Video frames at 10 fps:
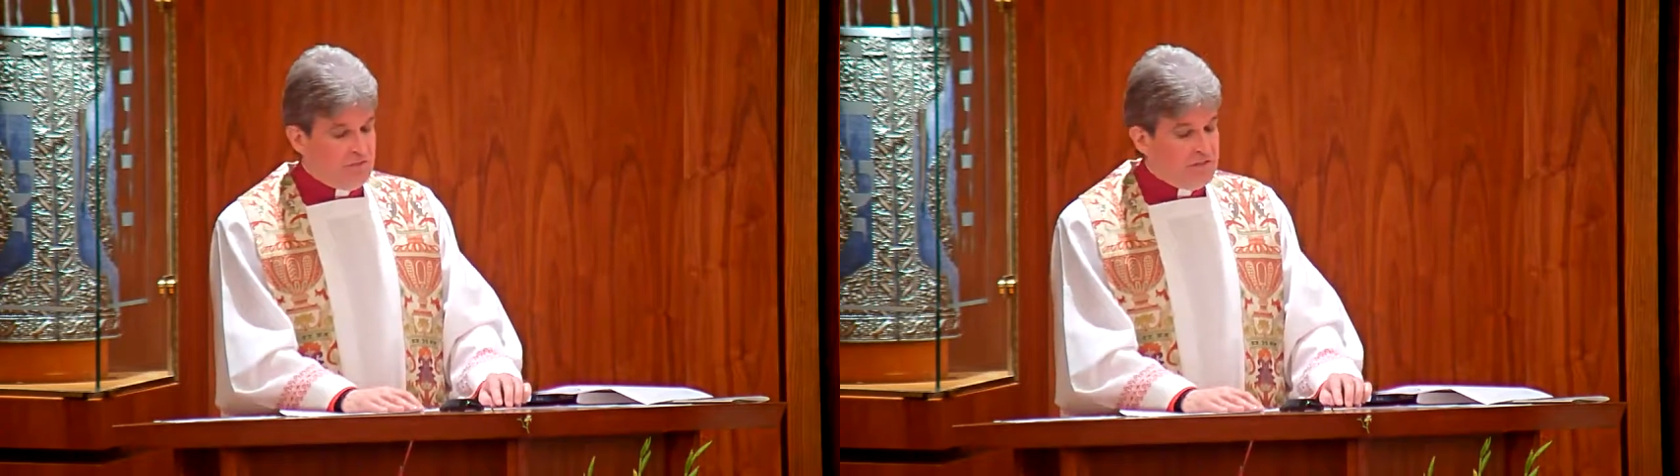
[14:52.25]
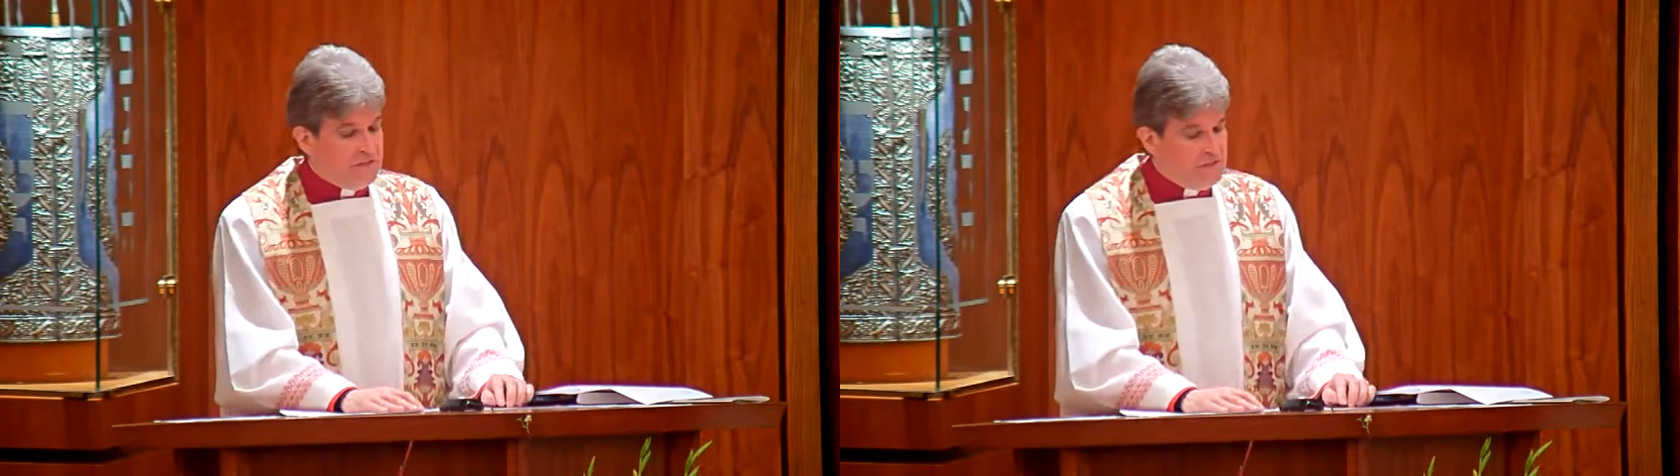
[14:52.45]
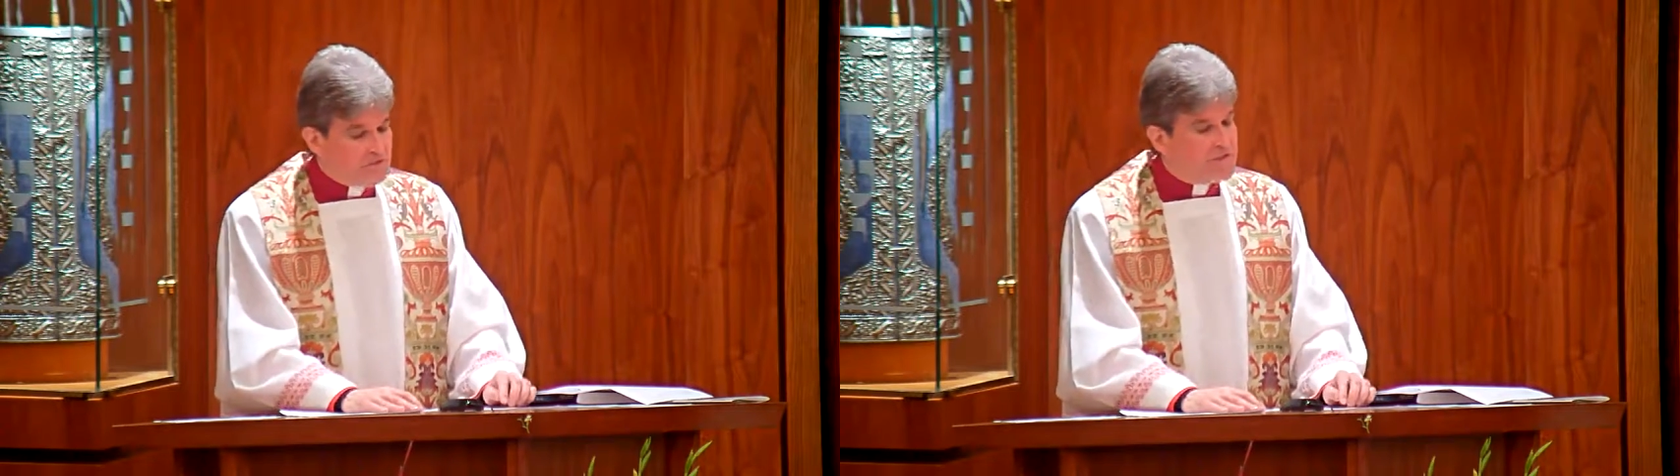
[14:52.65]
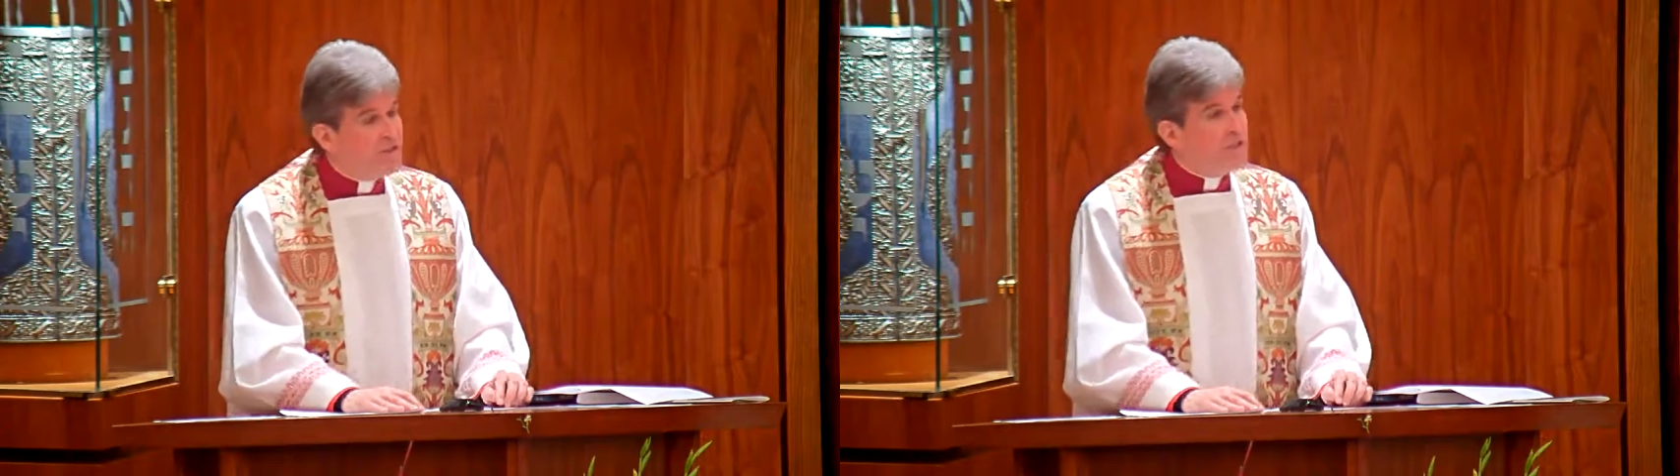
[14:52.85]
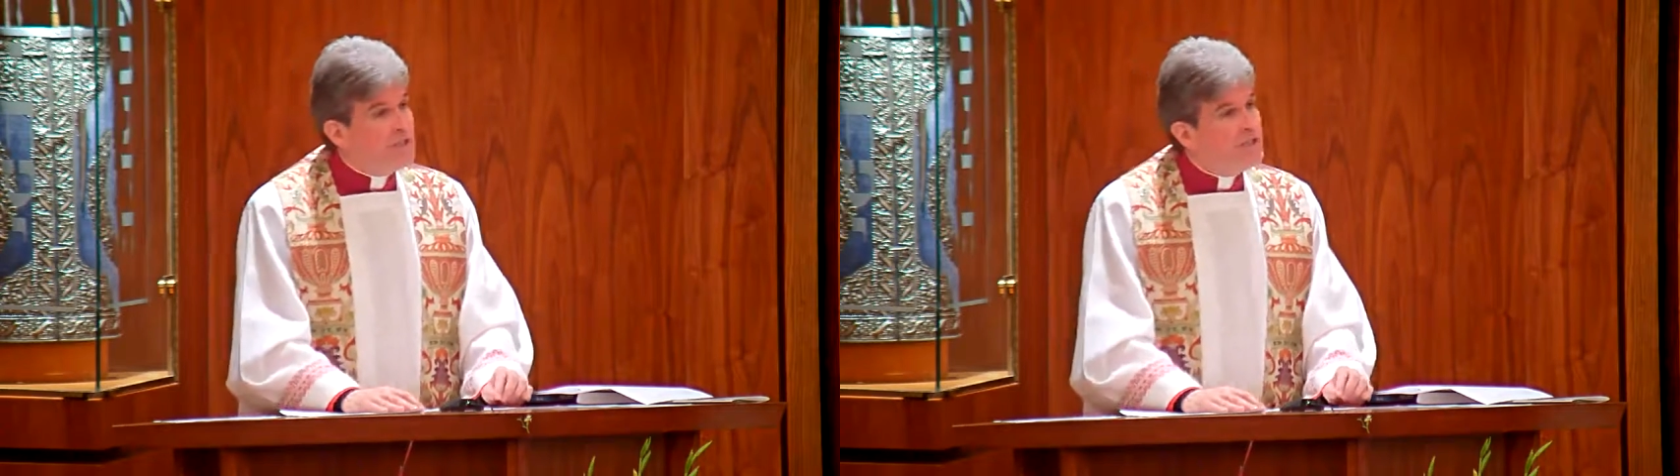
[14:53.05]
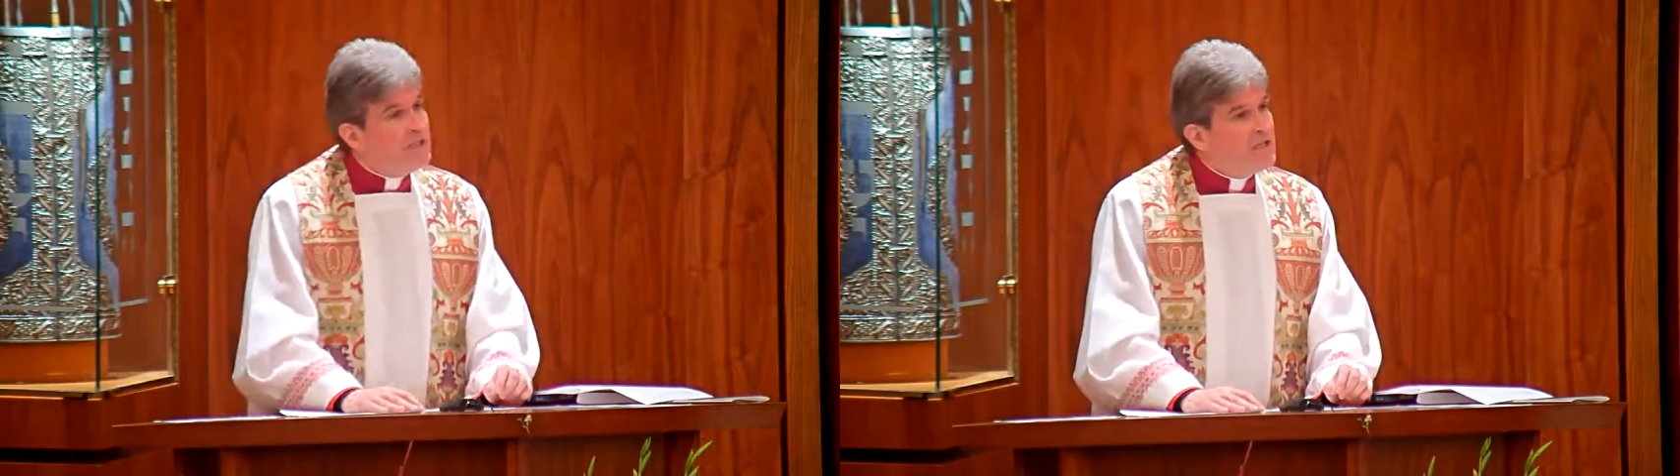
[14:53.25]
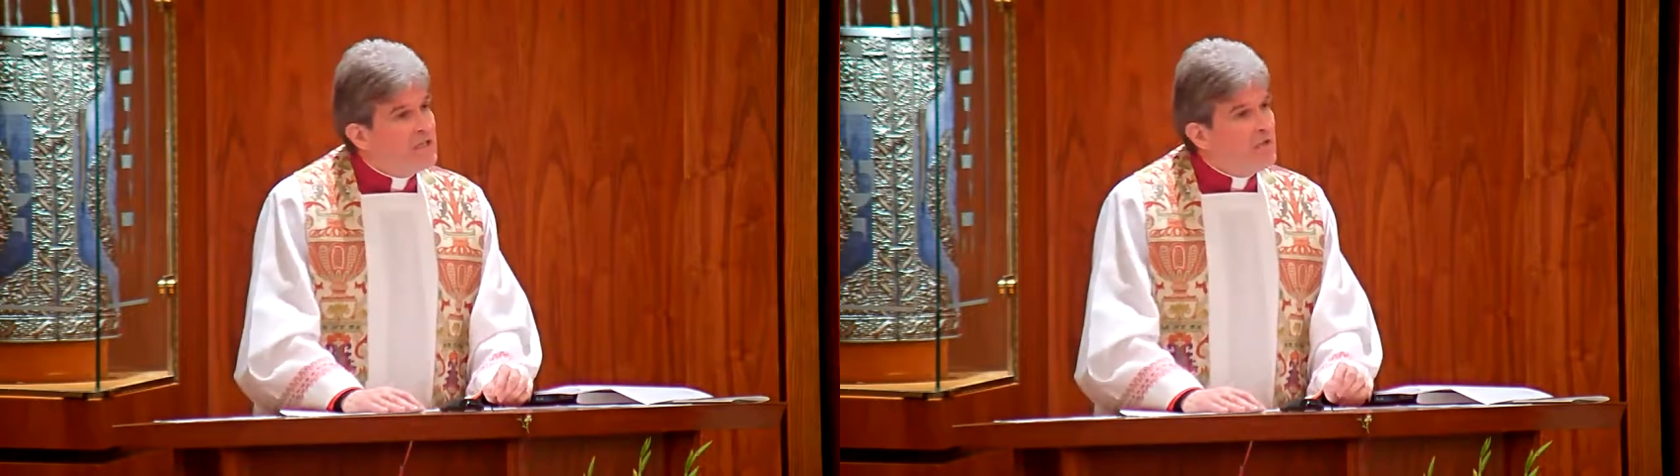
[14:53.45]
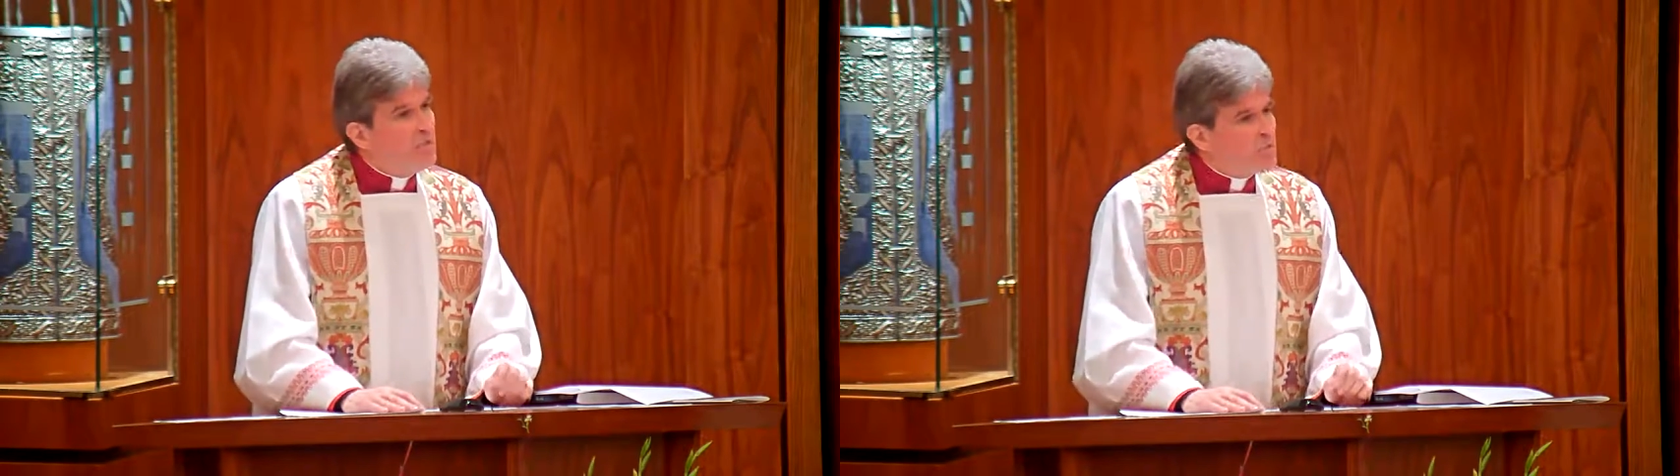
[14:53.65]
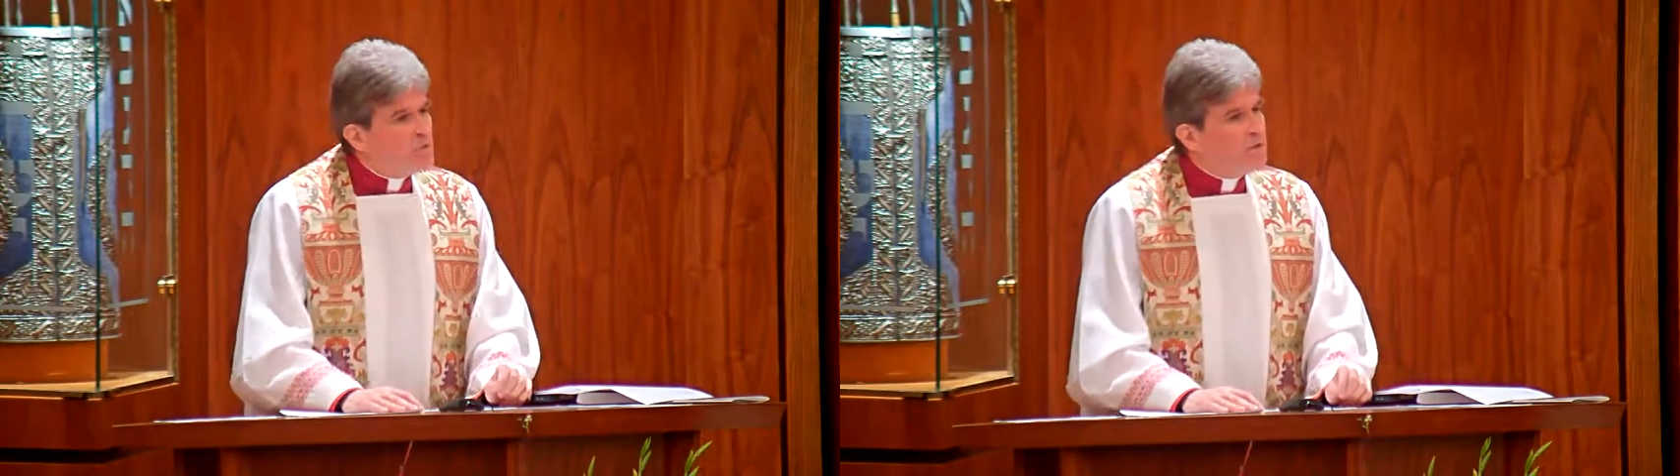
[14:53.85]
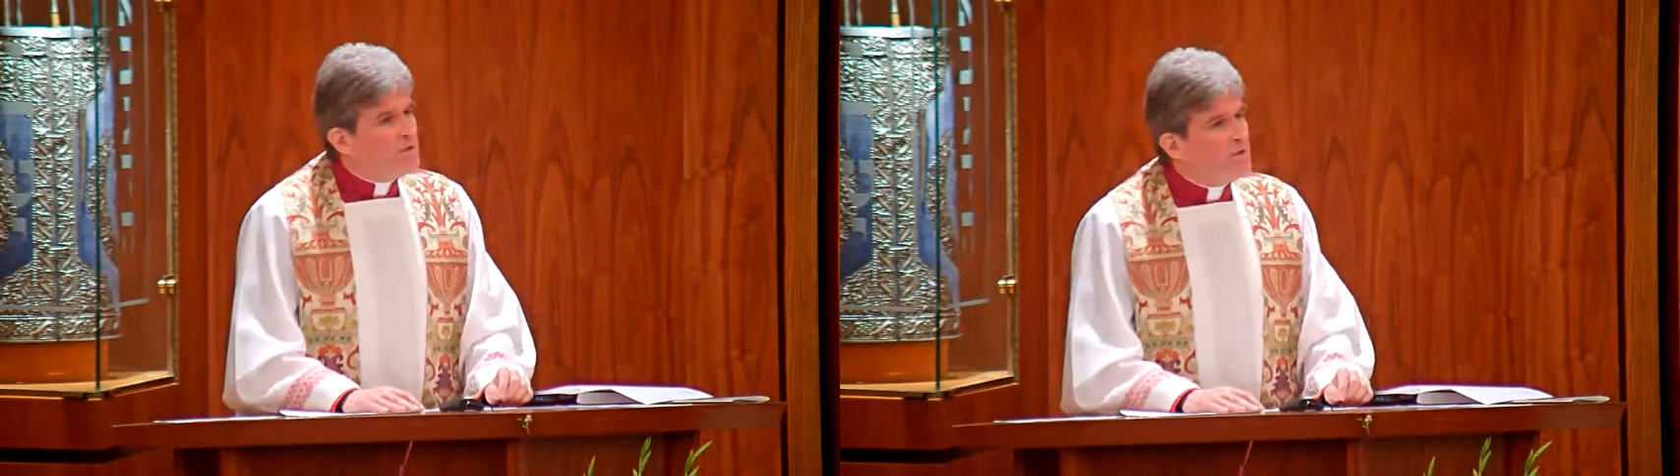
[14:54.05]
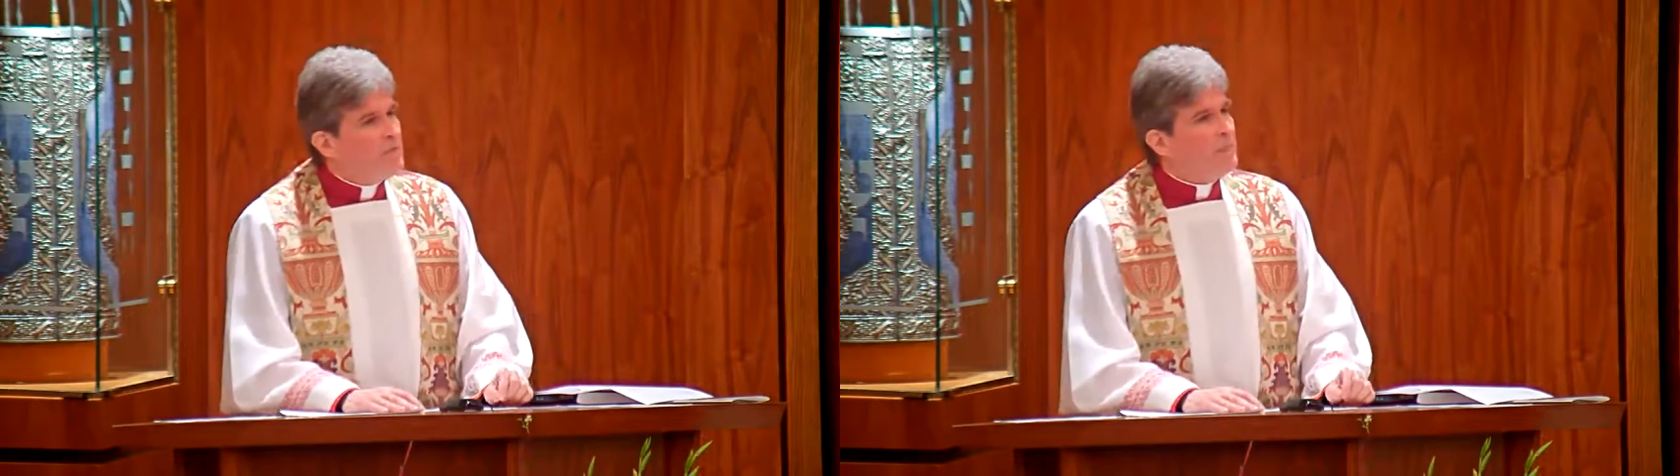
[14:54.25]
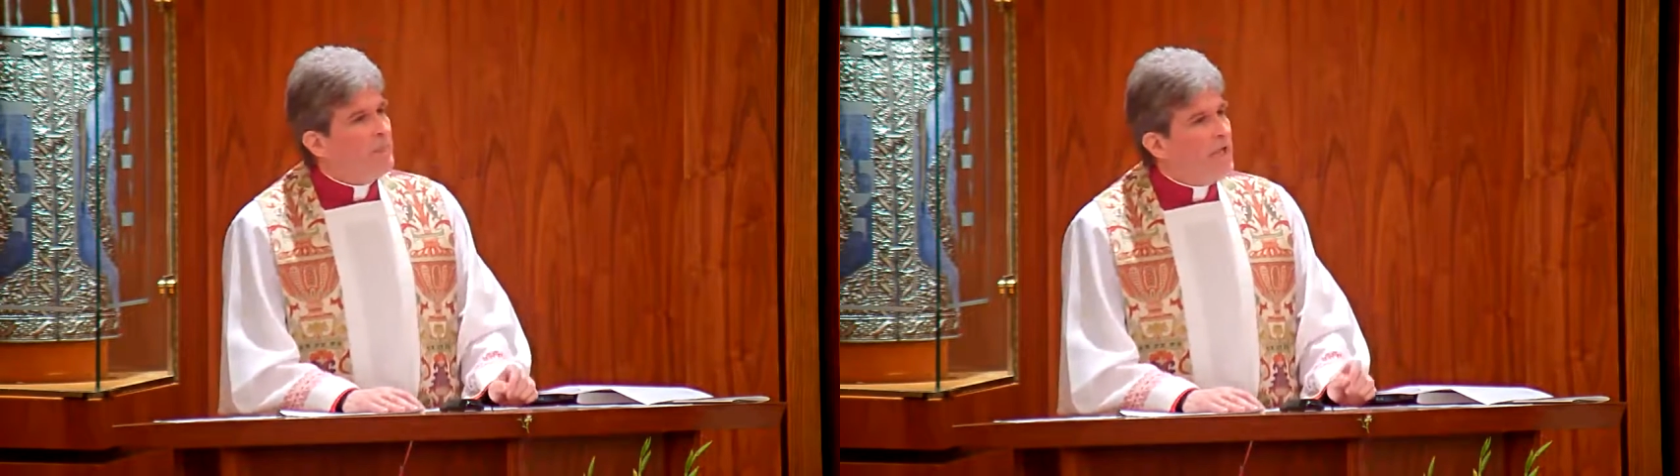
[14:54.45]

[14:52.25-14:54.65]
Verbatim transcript: believes in the real